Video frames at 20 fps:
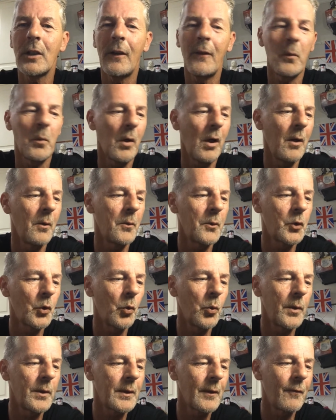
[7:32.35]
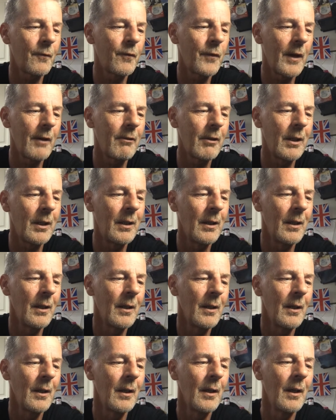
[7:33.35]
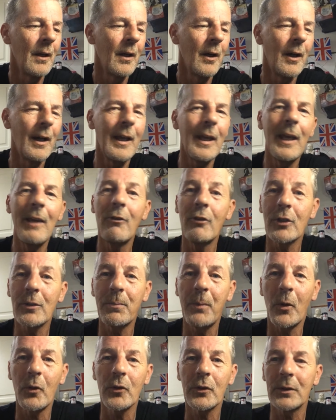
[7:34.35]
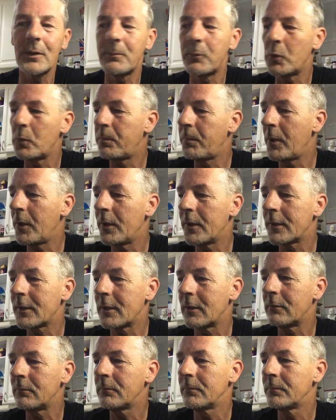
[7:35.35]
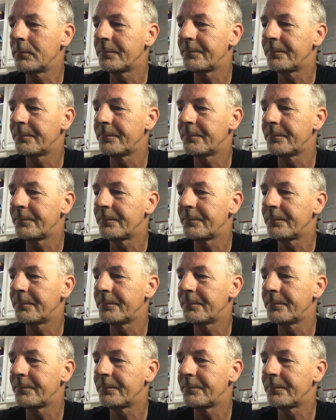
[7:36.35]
I was always a very irresponsible person